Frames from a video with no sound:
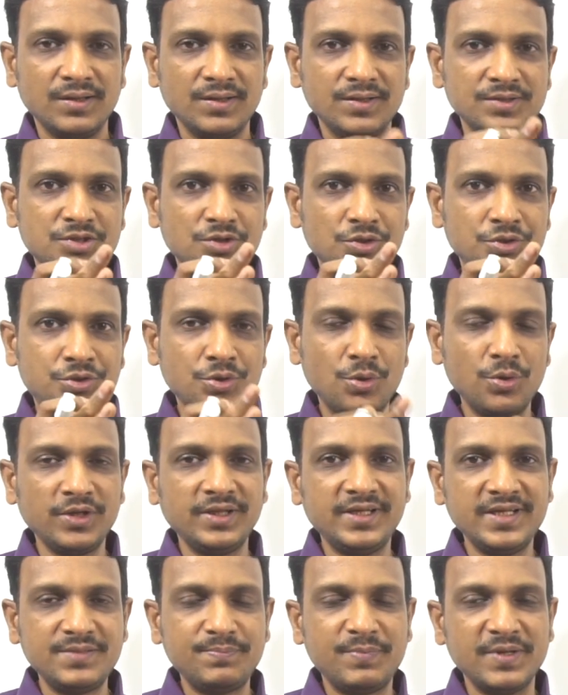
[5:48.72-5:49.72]
So due to
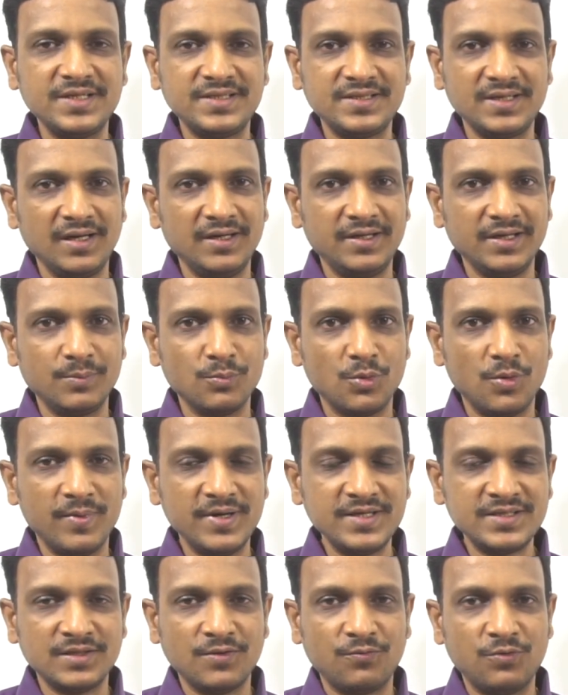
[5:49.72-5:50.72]
these peristaltic
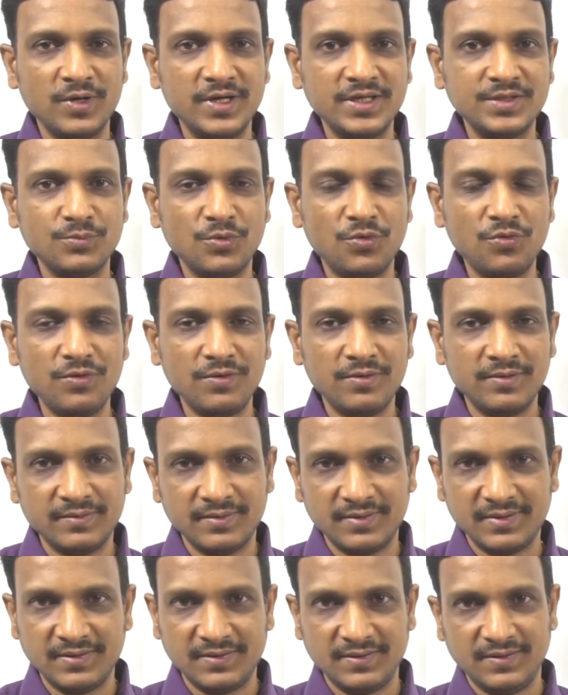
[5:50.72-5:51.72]
movements, the food is moved
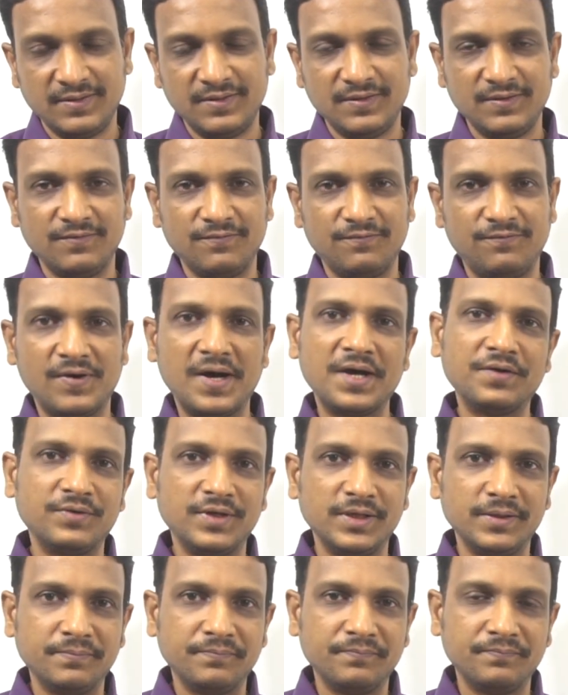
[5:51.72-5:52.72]

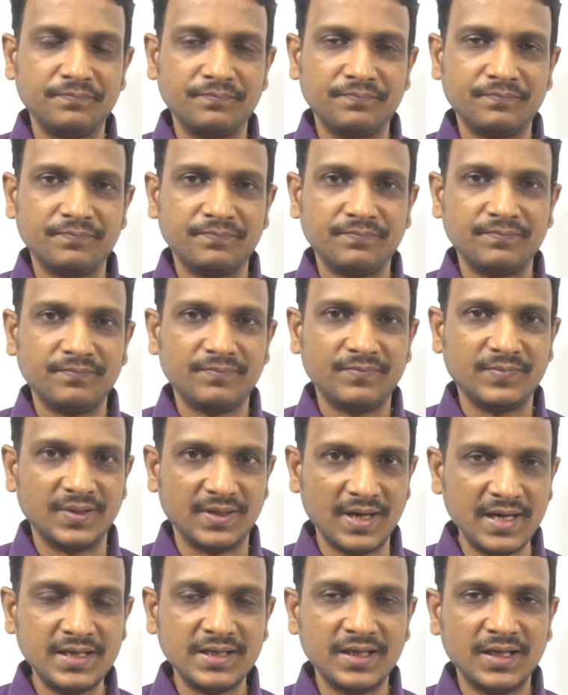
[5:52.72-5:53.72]
forward,
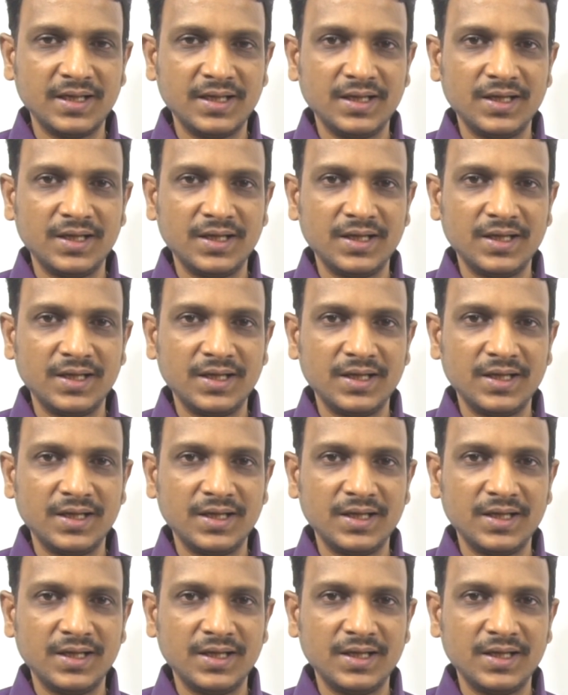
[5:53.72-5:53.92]
right?